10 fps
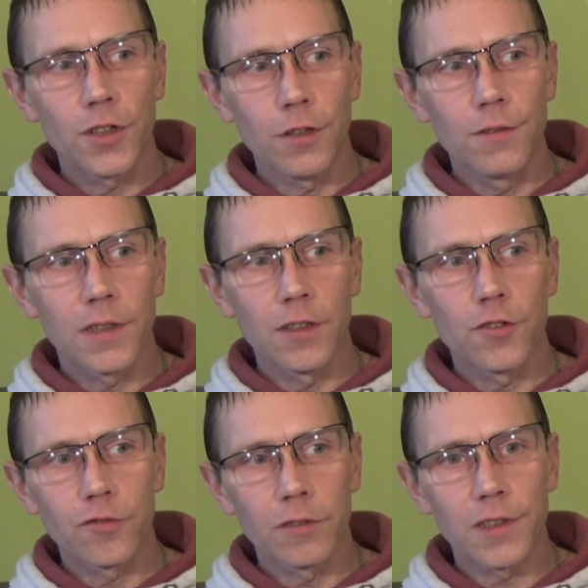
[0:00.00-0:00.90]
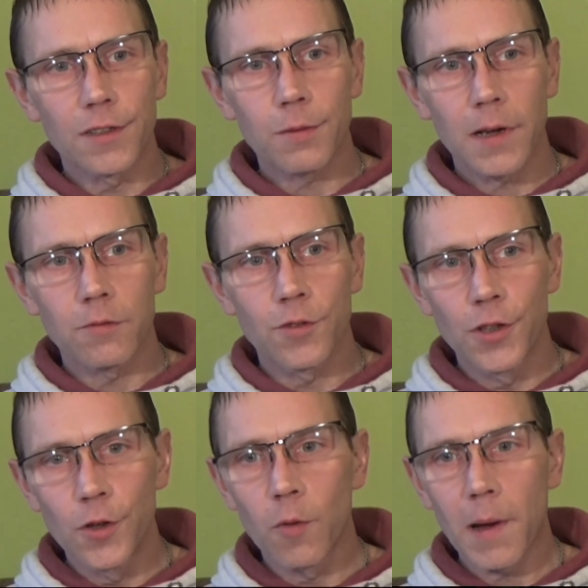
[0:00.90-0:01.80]
using the drugs as well to
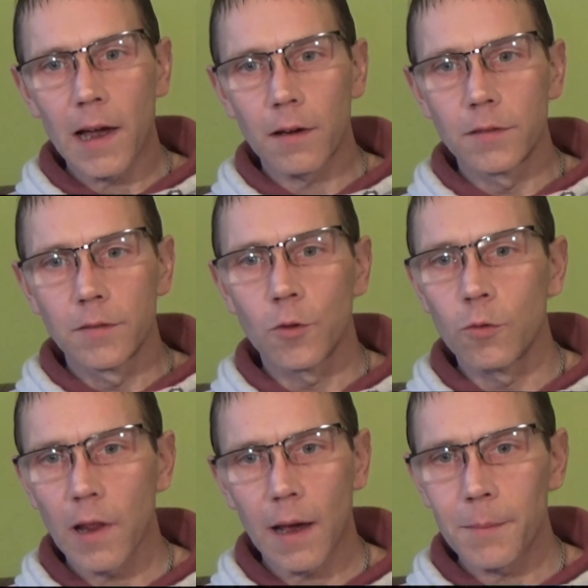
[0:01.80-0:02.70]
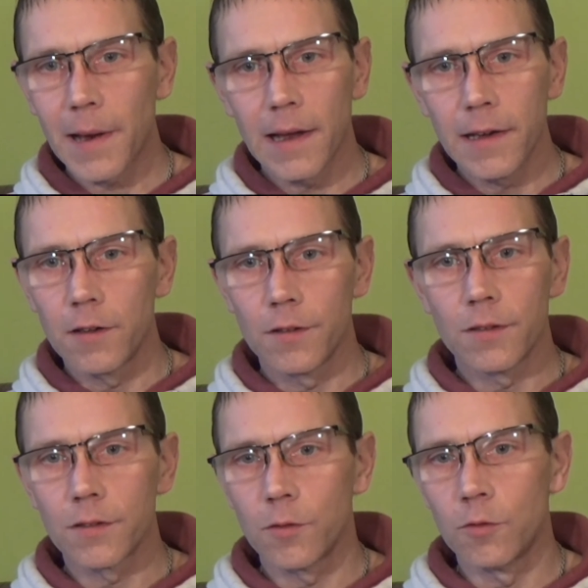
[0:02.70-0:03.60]
numb out all that pain
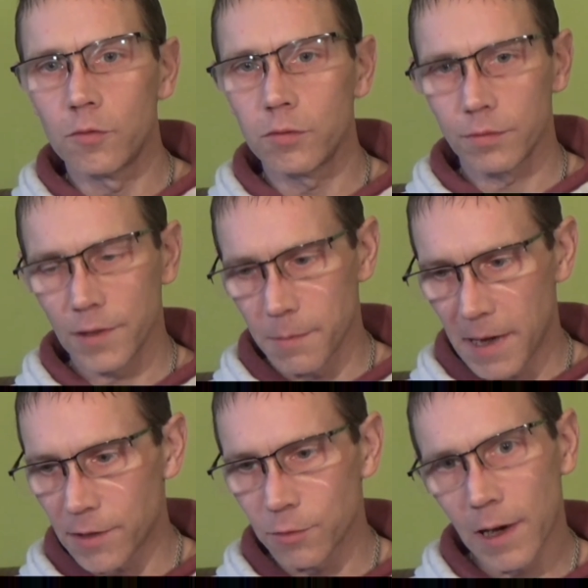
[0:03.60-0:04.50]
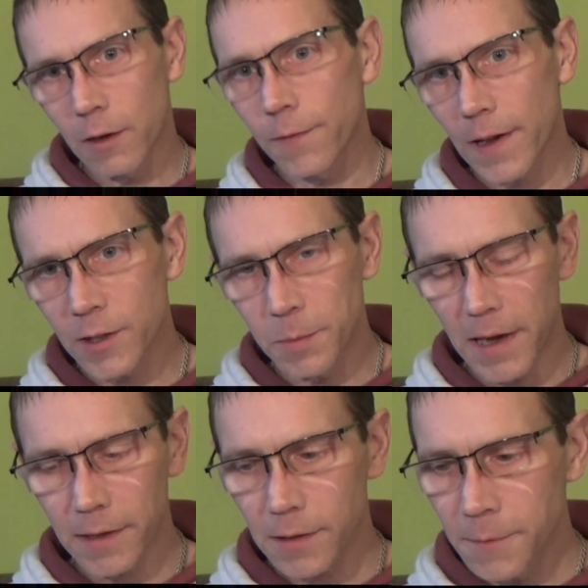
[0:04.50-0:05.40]
and all the mental health
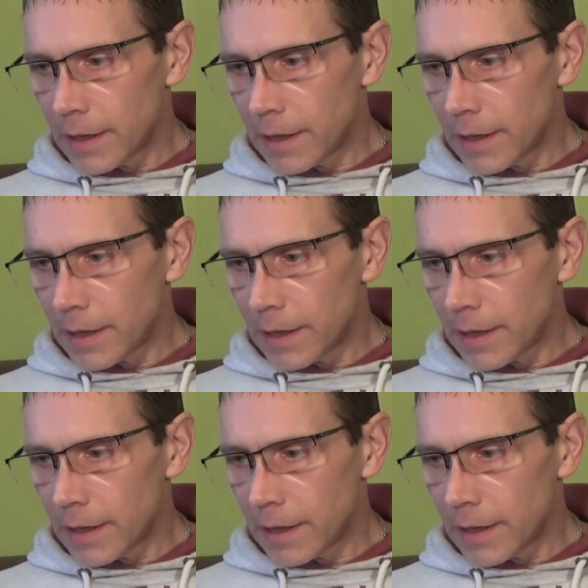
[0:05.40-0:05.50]
aspect.